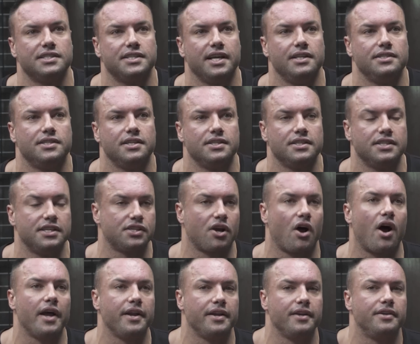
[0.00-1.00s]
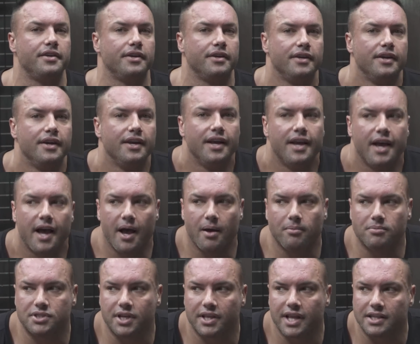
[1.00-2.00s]
senses are just heightened.
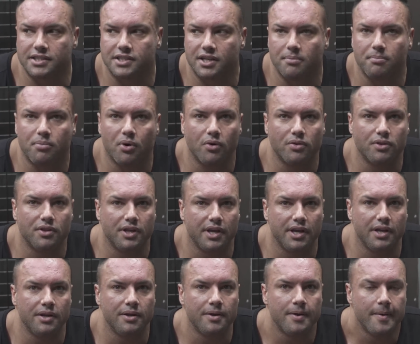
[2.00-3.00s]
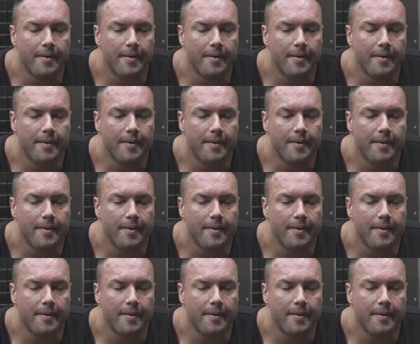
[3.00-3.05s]
So that's the important thing.